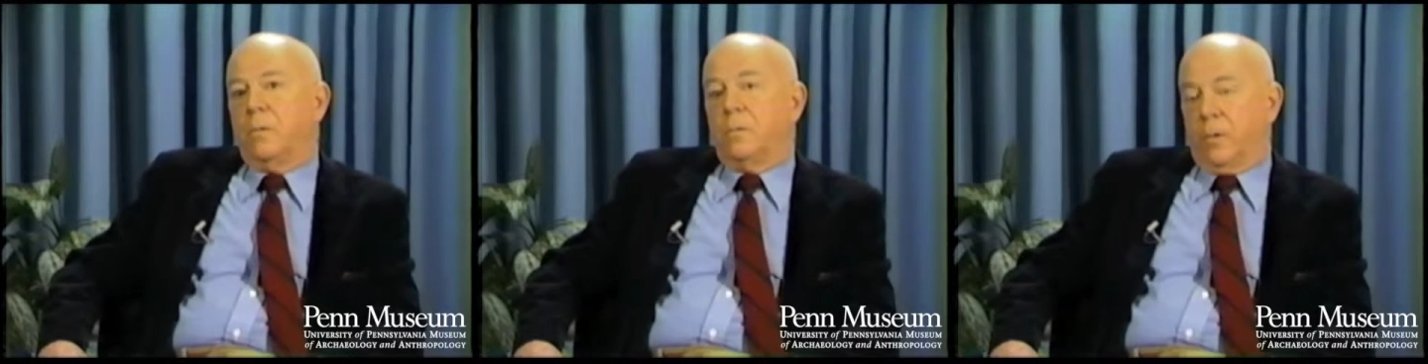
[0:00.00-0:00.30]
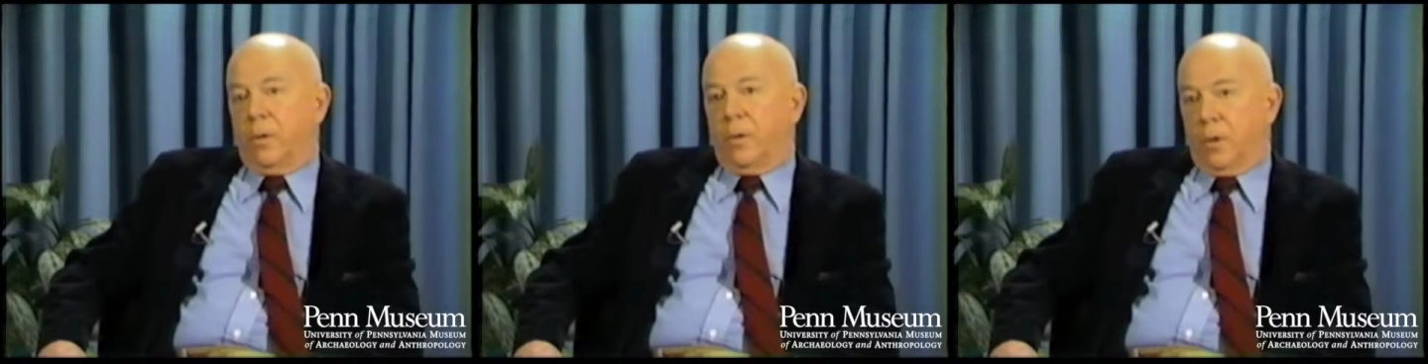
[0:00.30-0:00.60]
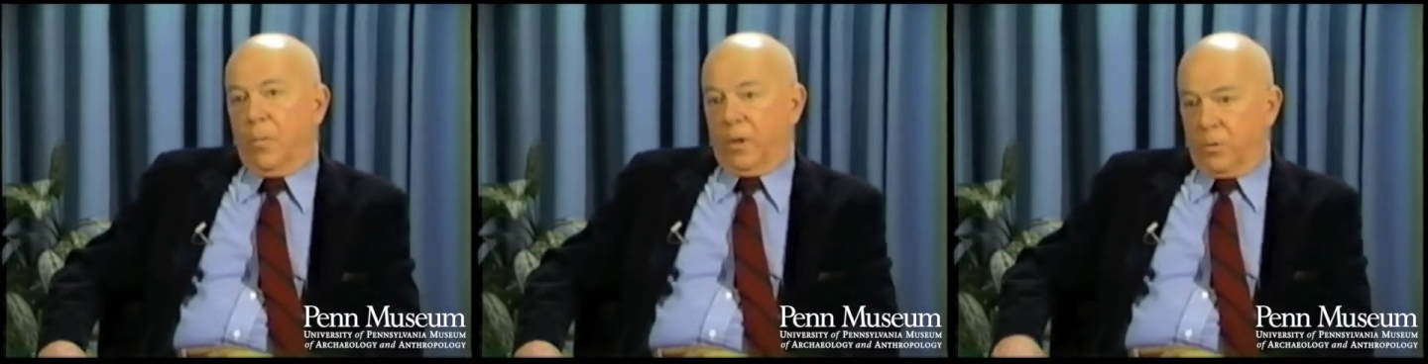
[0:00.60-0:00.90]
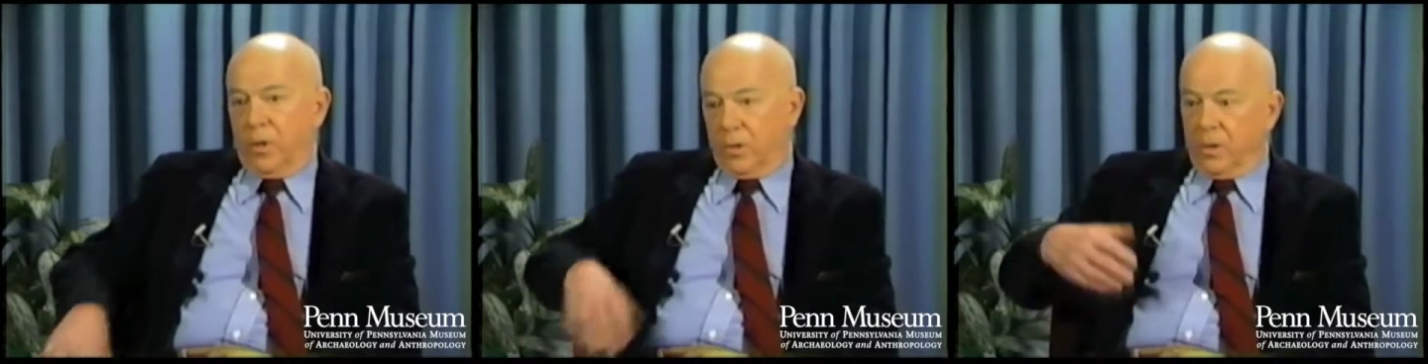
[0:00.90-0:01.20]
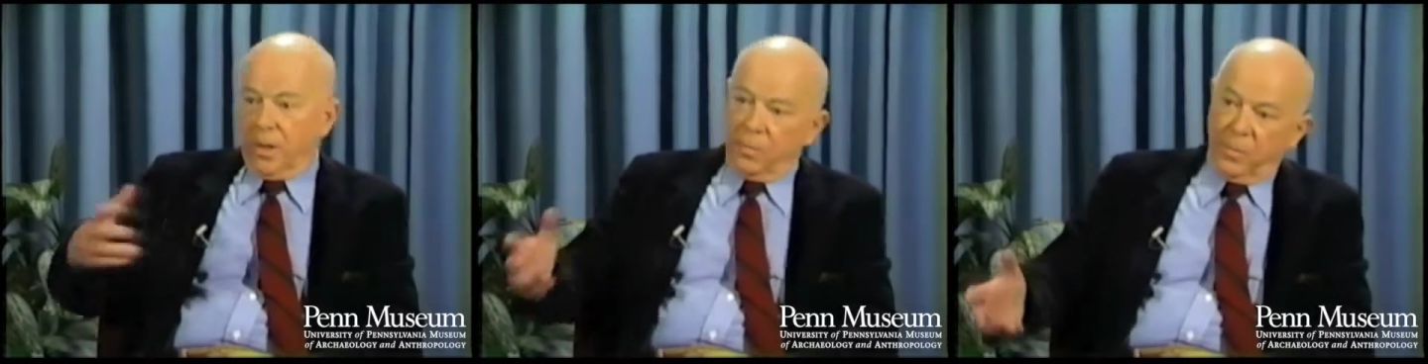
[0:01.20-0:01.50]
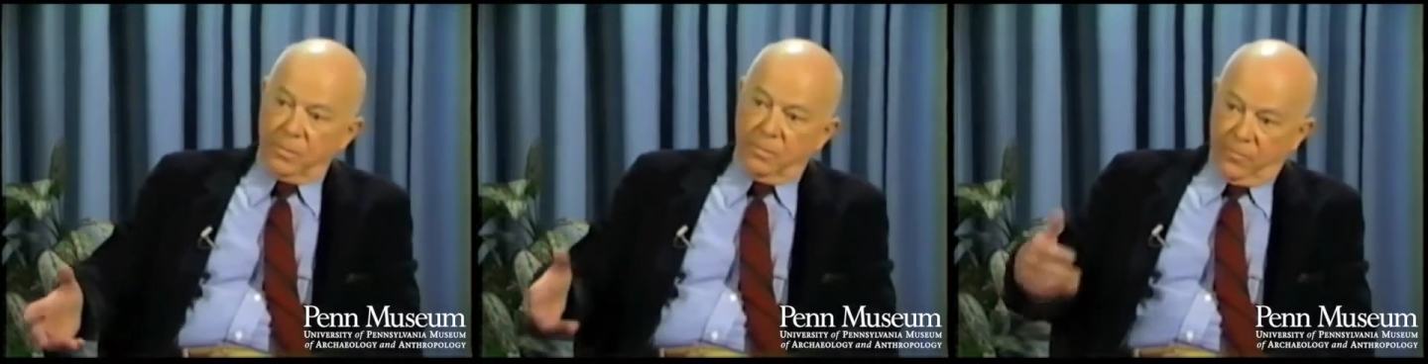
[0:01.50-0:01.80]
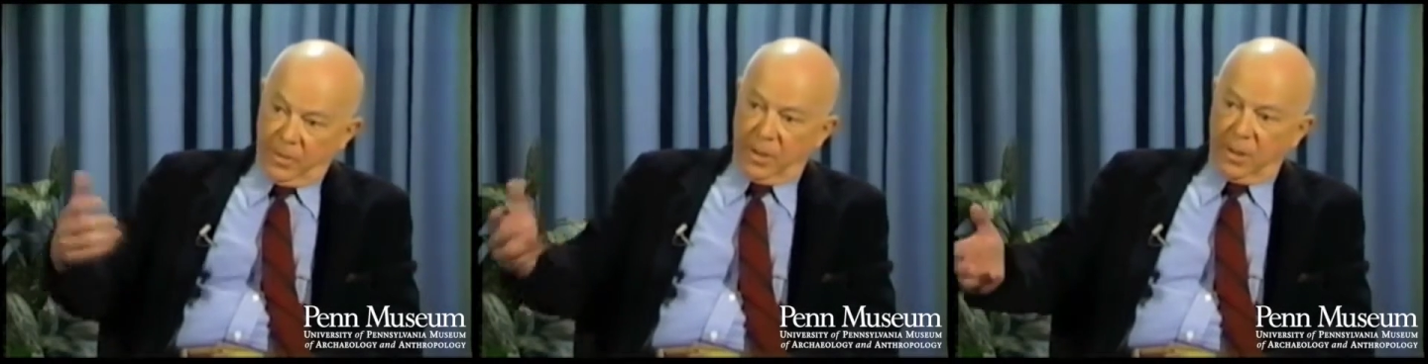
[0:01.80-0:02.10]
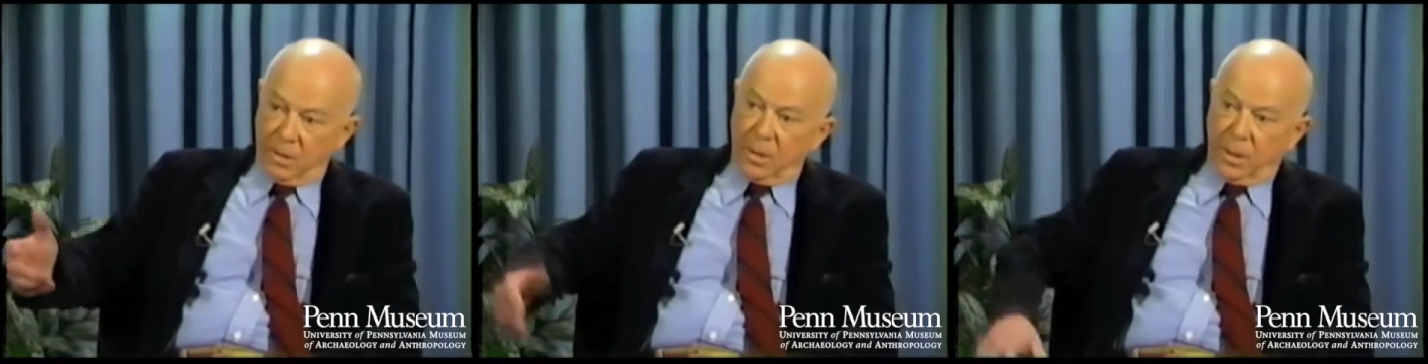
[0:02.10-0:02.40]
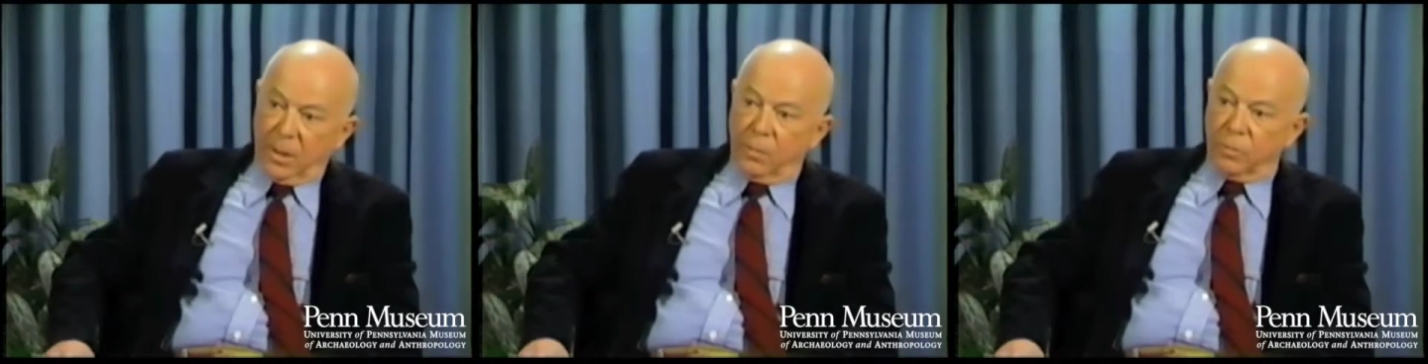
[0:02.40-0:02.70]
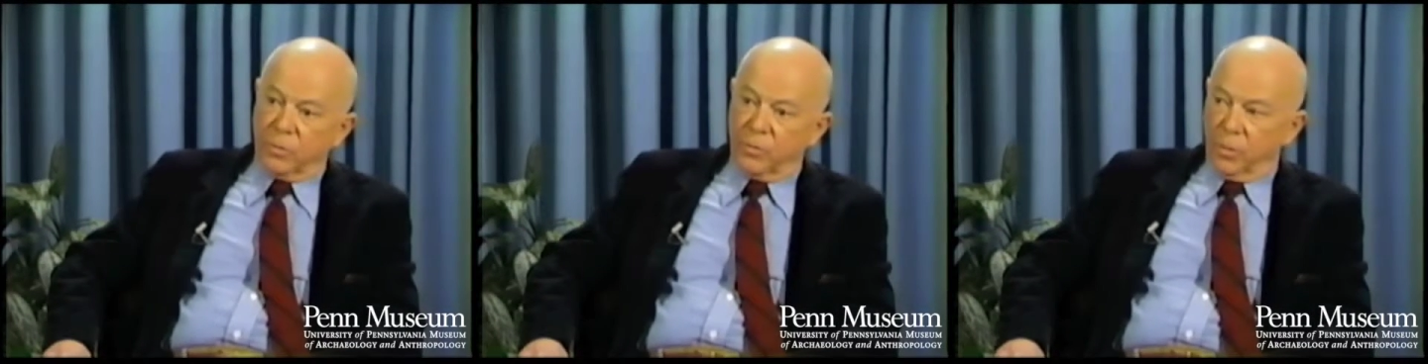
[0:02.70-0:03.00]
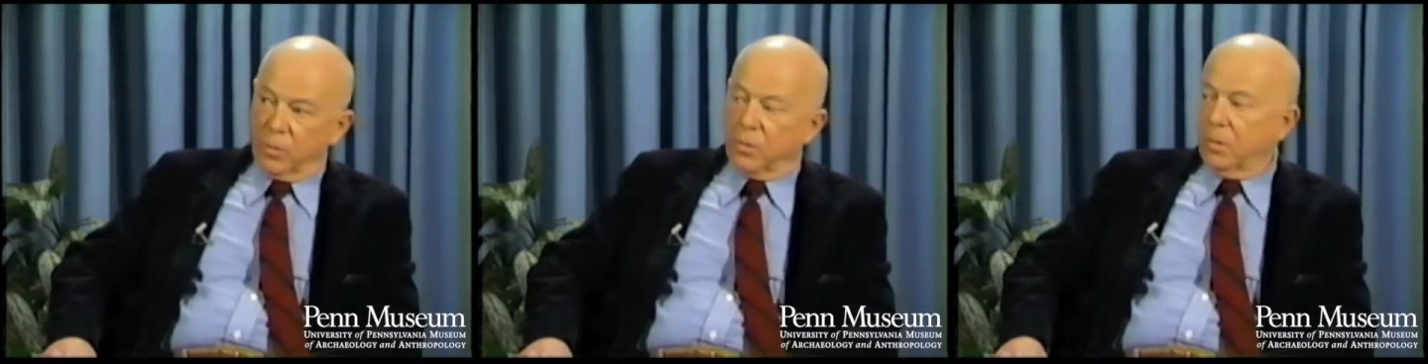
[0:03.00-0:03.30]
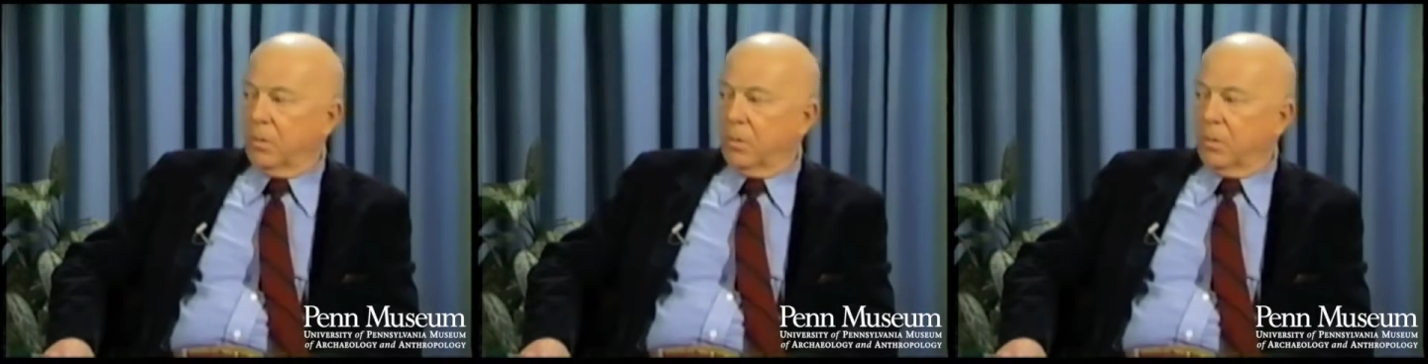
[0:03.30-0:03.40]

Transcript: with administration then feeling that it was forced